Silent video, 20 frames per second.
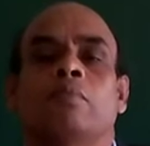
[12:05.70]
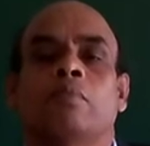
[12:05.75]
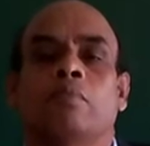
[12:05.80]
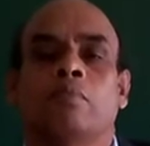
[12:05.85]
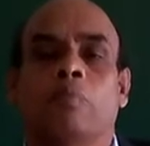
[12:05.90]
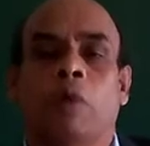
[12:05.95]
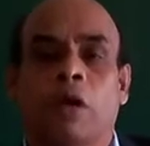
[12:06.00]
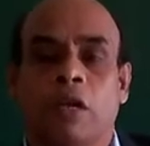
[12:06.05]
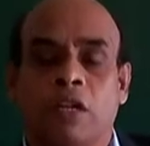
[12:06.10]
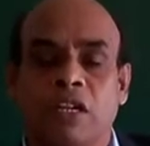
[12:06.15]

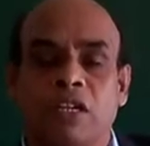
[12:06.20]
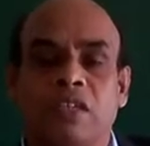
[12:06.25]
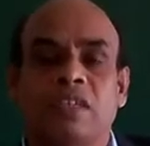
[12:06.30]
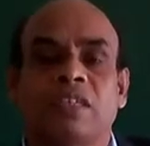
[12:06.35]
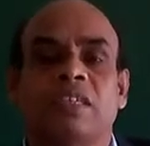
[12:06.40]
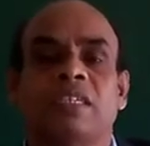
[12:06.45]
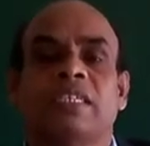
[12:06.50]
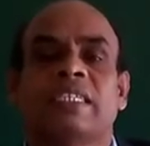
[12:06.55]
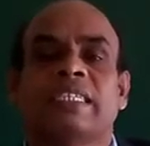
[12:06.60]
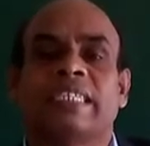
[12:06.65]

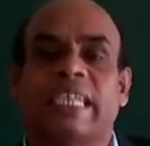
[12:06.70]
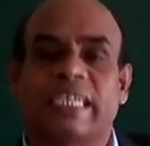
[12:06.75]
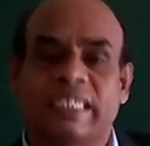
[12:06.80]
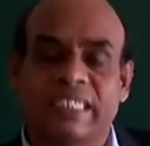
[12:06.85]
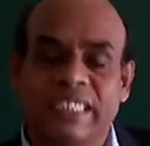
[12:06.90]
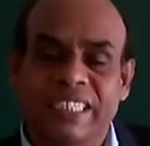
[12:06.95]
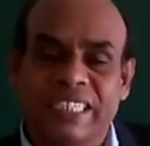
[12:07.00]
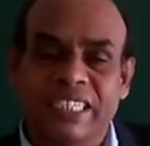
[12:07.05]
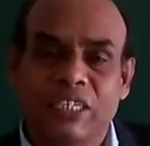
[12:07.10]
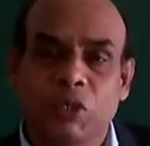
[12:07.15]
modern
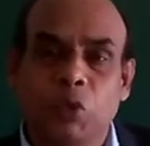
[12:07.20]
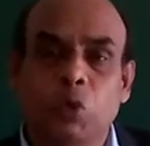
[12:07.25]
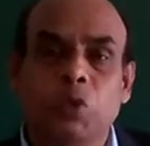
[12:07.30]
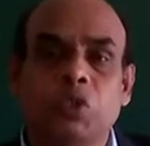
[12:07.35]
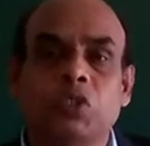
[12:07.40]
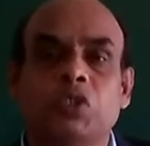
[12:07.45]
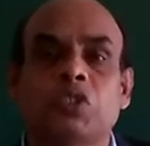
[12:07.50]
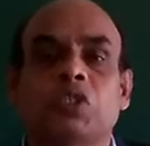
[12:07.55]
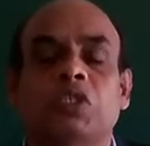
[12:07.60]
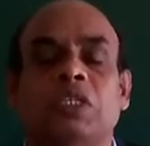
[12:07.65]

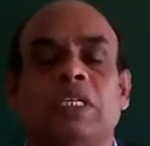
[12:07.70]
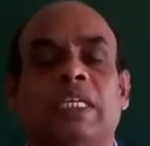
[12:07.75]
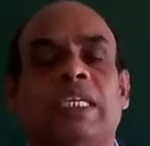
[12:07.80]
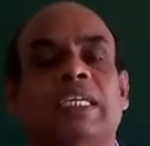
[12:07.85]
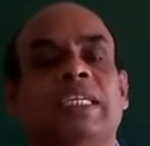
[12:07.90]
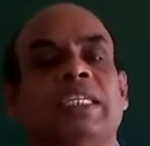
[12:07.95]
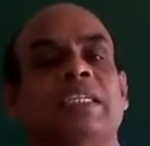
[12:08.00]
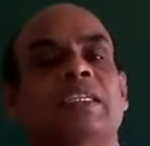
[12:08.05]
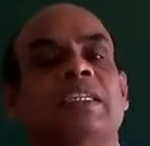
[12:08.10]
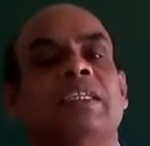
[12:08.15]
techniques
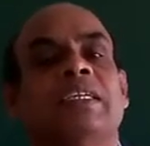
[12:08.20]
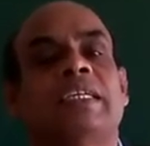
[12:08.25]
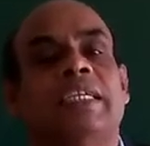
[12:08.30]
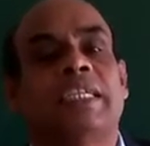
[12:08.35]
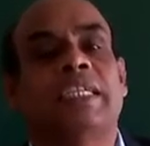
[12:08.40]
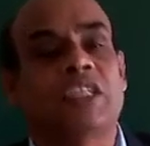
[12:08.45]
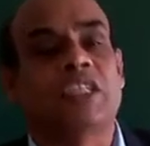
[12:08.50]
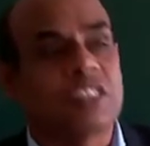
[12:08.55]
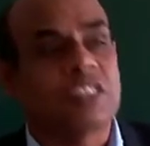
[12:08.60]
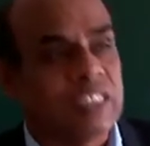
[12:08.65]

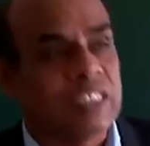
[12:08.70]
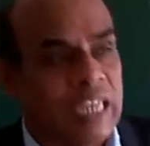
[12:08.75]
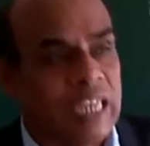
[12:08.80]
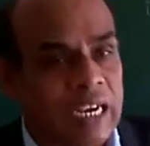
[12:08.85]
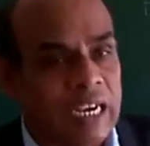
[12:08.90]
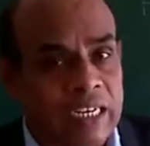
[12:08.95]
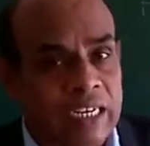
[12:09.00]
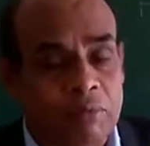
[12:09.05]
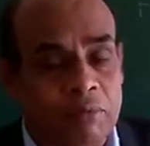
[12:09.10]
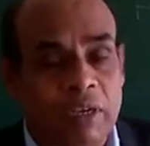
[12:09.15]
in
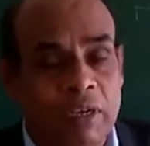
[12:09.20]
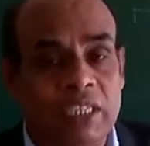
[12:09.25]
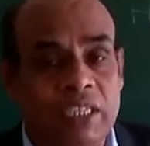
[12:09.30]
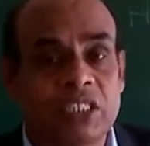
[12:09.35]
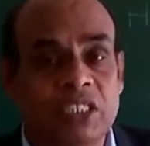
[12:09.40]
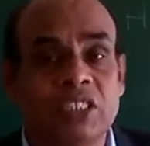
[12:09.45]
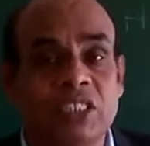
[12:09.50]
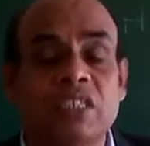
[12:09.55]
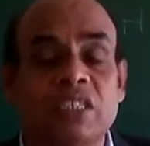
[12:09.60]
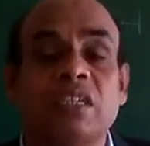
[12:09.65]
industrial
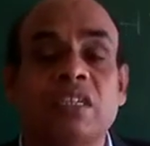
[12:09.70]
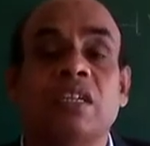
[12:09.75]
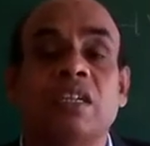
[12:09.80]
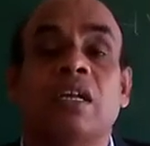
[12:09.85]
revolution,